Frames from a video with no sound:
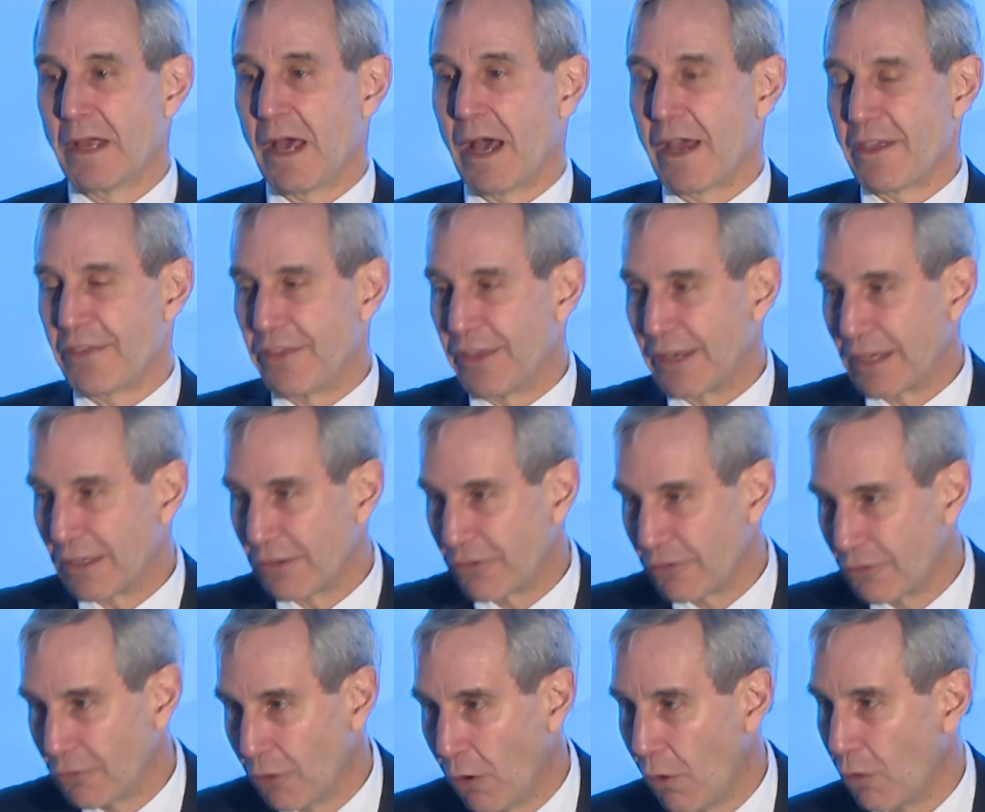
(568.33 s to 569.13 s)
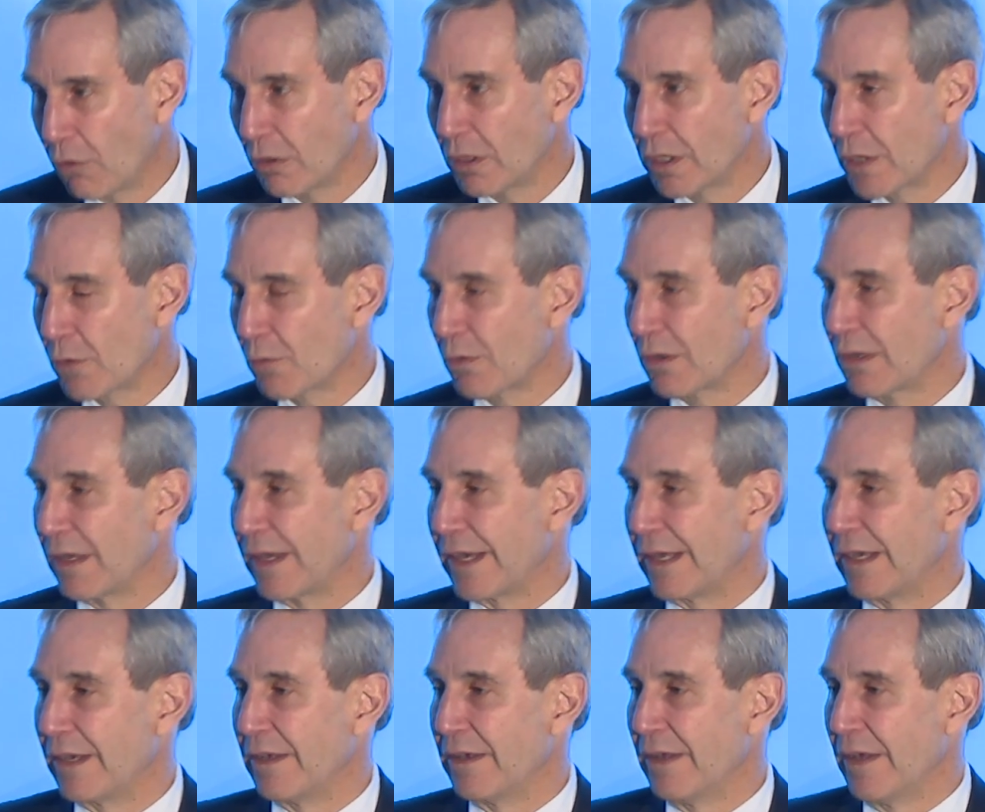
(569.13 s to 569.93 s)
I think it's totally
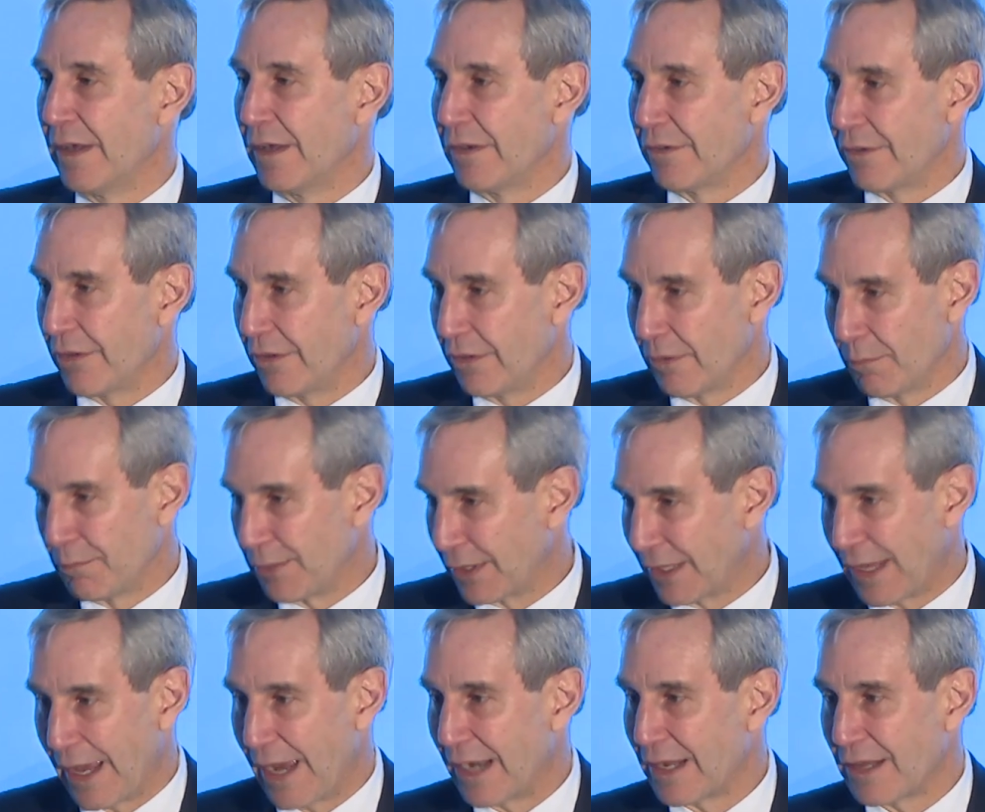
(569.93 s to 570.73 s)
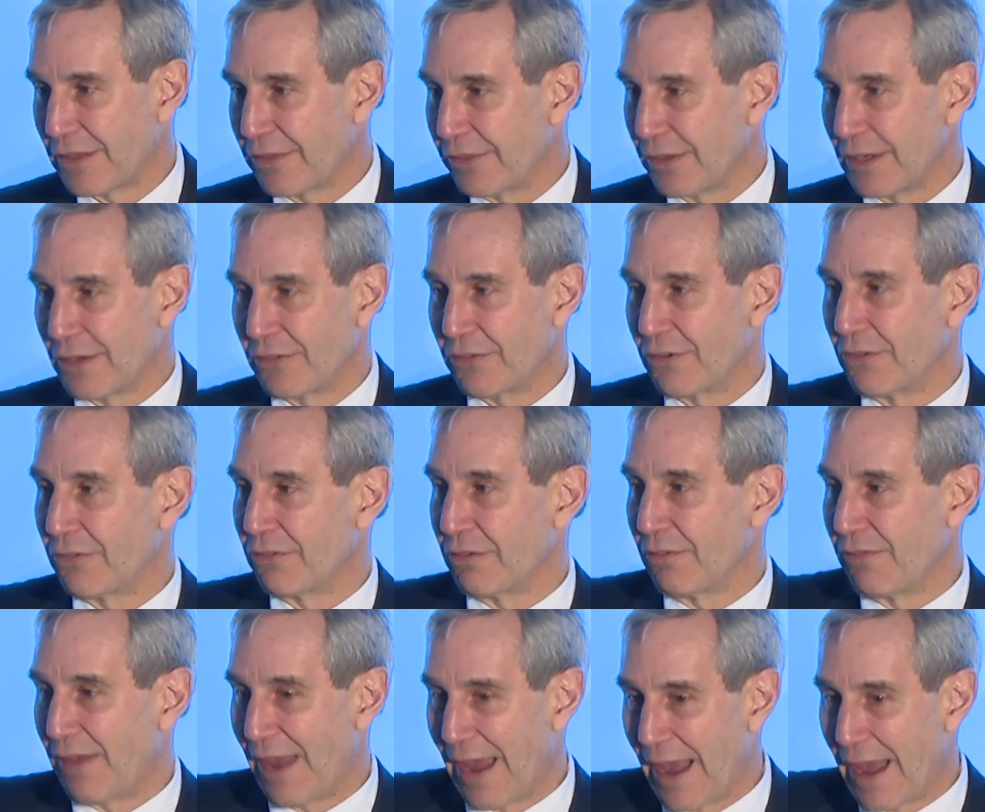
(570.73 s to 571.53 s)
related to the Piketty thesis
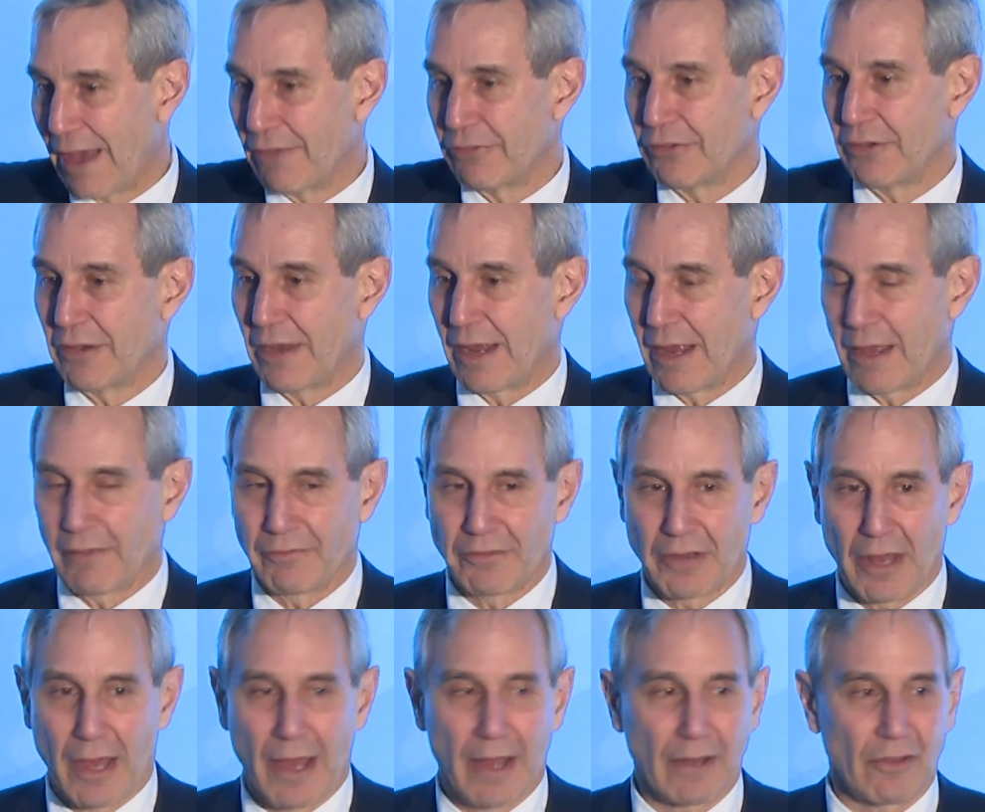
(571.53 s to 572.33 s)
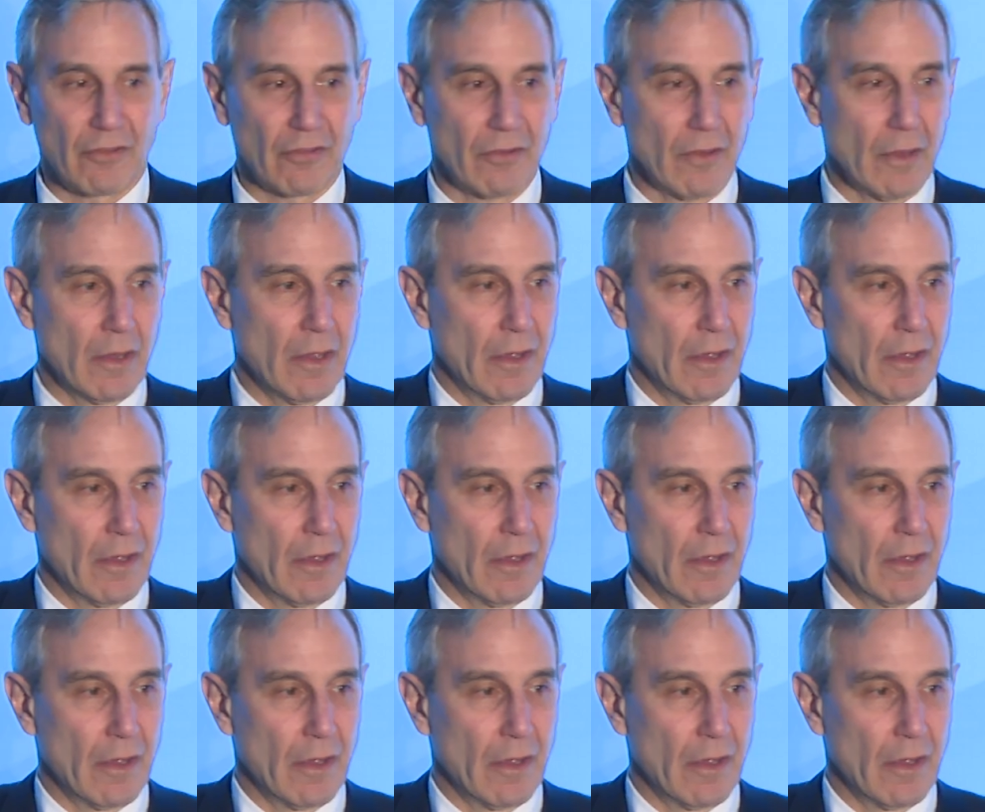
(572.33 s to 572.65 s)
of haves and have-nots,